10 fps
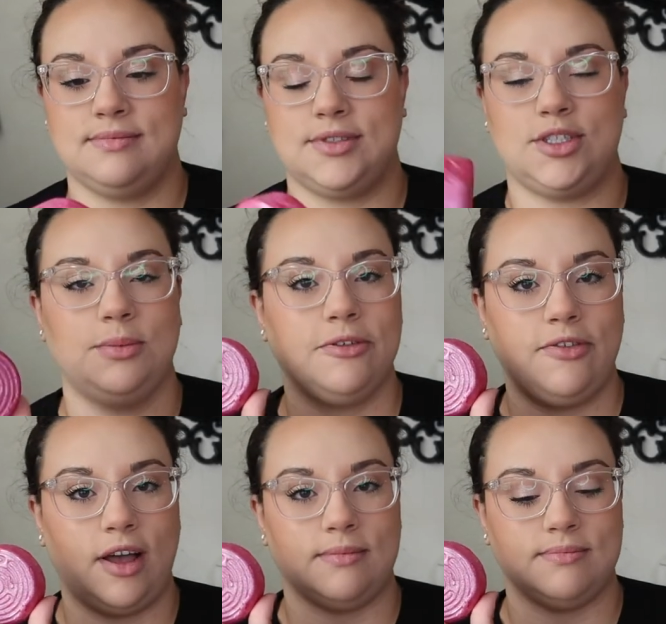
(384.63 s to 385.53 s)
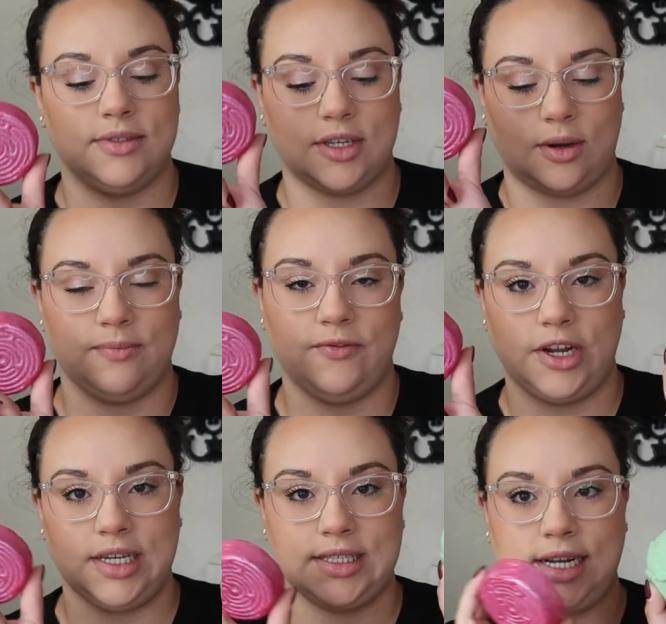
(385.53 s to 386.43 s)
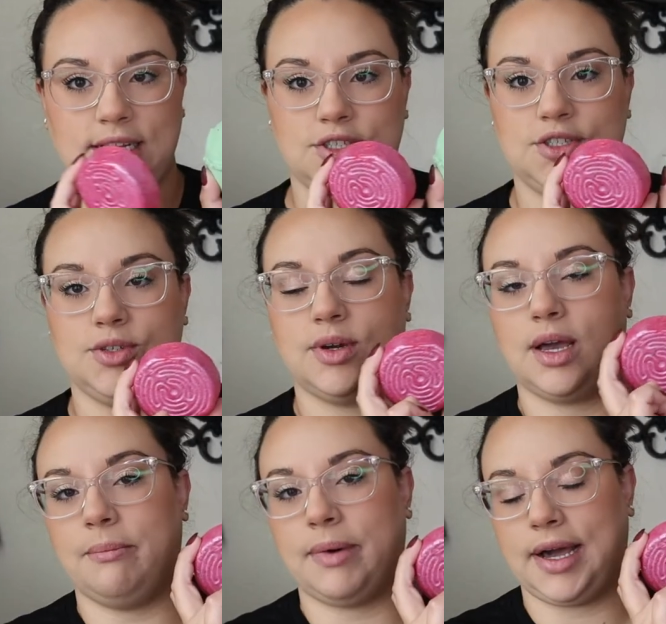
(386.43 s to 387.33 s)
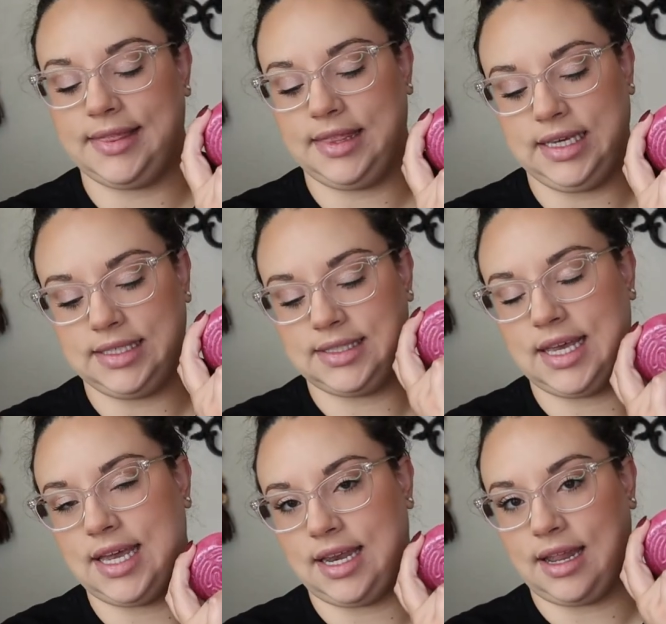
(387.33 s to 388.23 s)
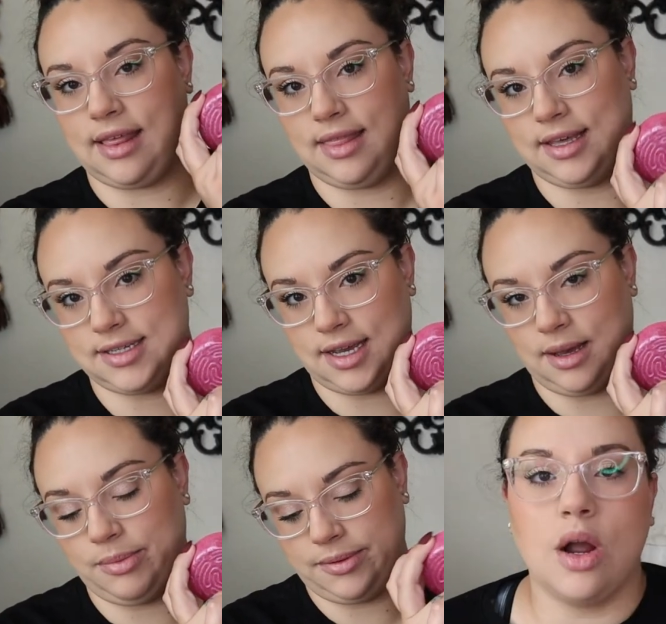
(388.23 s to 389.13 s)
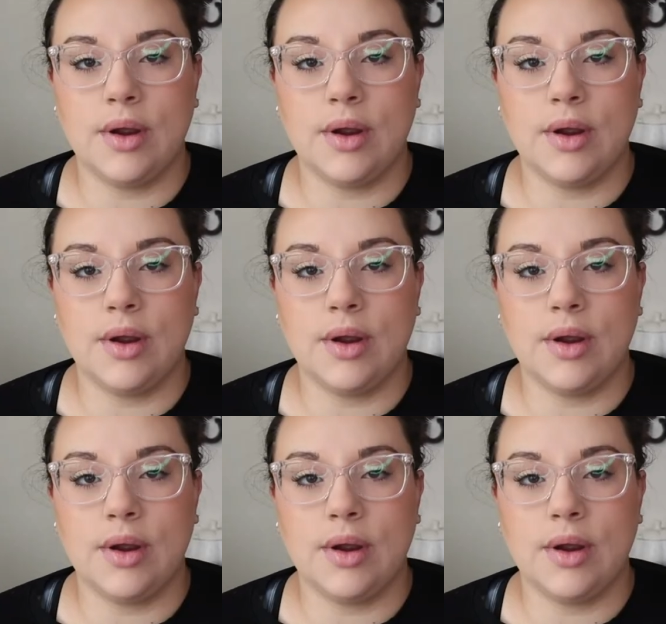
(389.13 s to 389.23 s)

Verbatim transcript: super fun. So very excited to combine these in the tub.